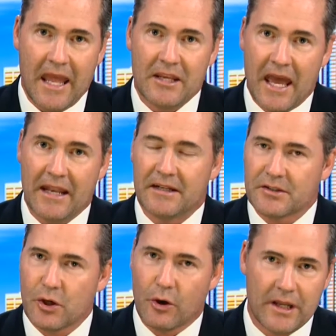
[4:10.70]
and yet it
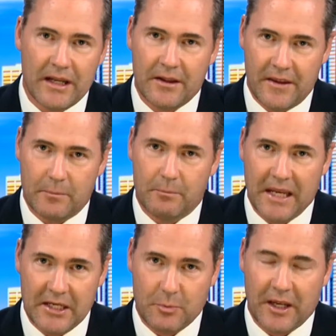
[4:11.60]
has turned into the
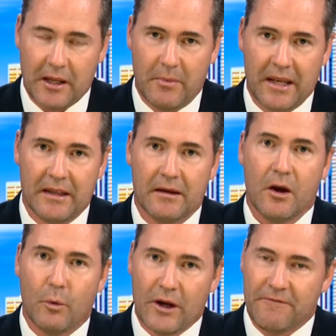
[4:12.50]
Impeachment Committee.
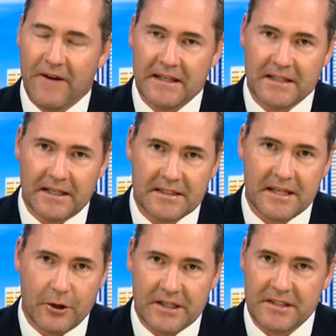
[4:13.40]
We are facing
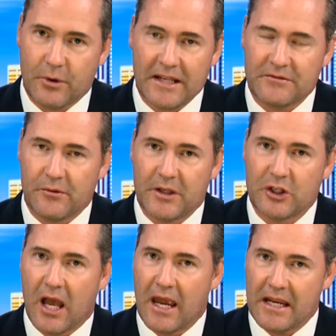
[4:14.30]
serious threats from the
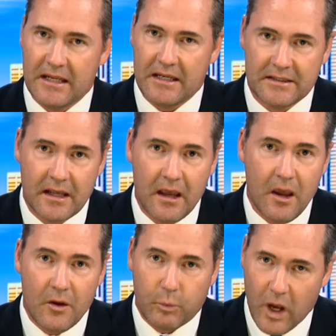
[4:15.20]
Chinese.
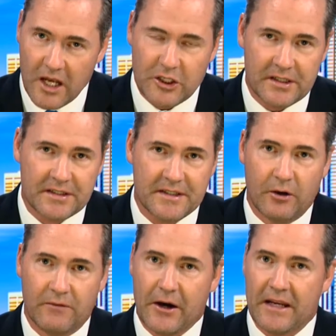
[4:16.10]
Russia is
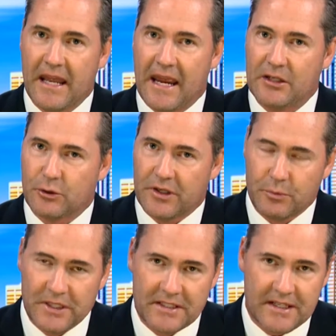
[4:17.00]
still very
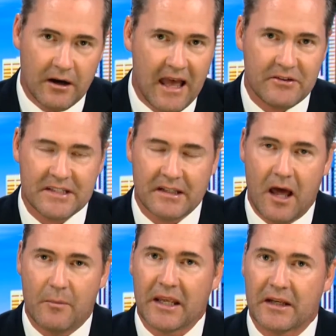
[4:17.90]
dangerous. We still have
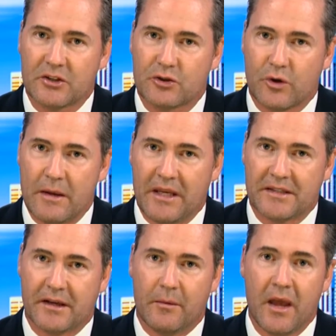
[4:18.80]
Islamic
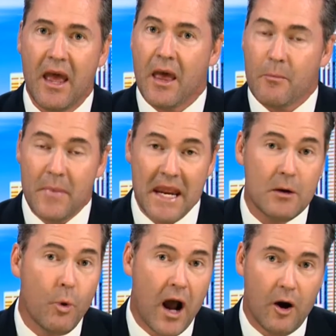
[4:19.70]
extremism.
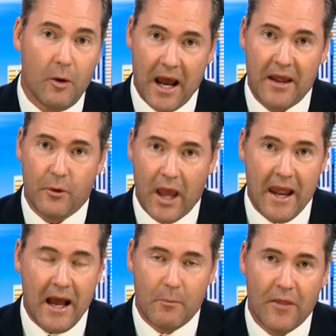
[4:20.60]
Meanwhile, by the
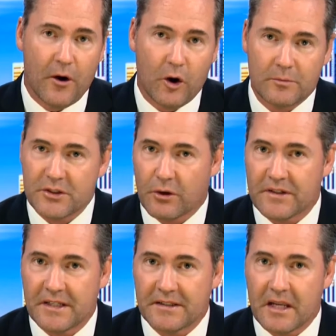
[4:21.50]
way, I'm on the Armed
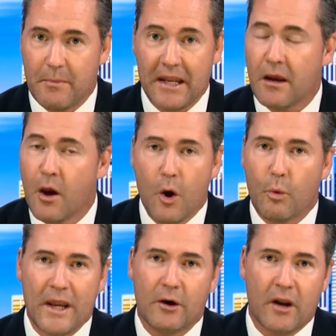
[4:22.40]
Services Committee.
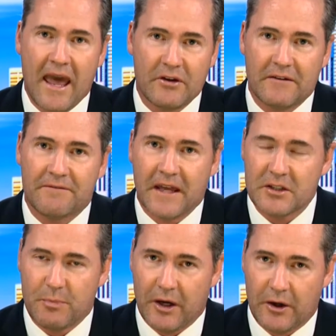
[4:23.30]
We don't have a
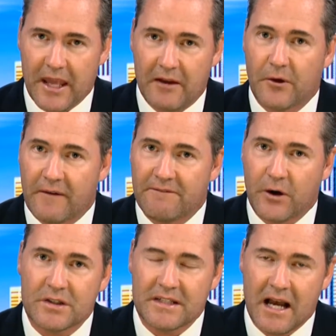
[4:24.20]
defense bill yet. For the
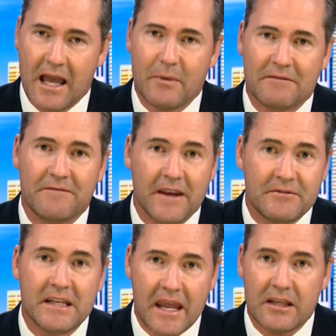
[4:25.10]
first time in
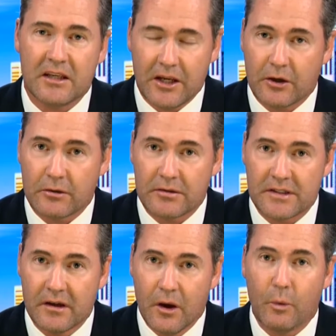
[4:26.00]
58
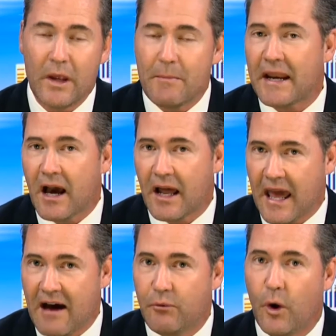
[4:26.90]
years, we may
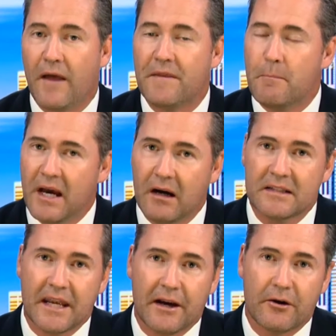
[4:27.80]
not have one. The
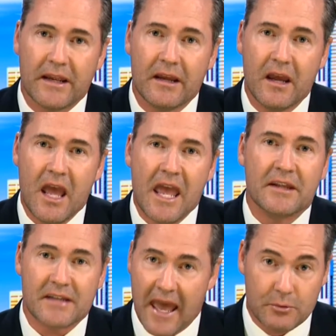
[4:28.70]
military
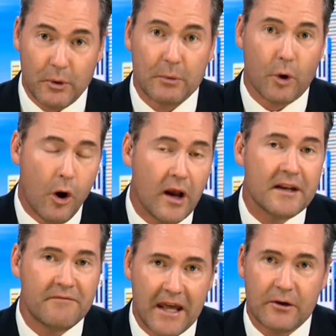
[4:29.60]
is, as we roll
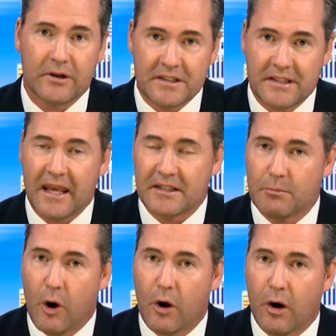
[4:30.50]
into Veterans Day
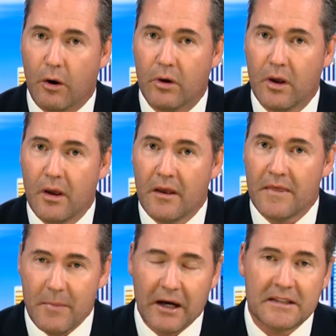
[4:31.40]
tomorrow,
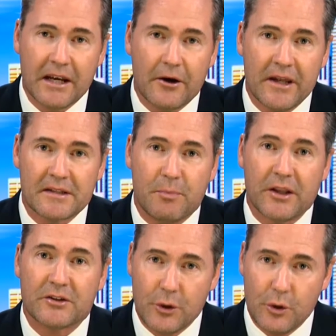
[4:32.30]
the military is
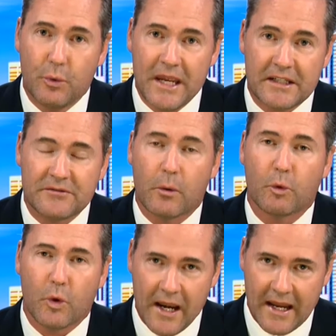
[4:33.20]
but 2 weeks
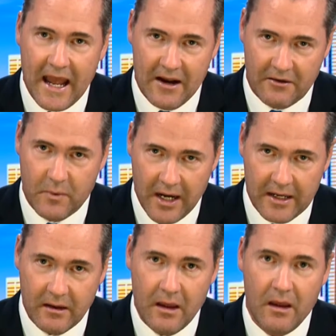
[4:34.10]
from running out of
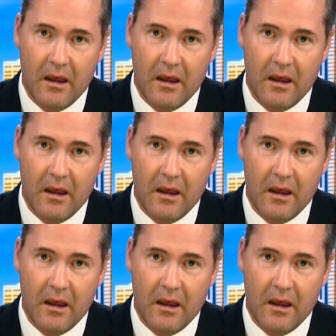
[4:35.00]
money.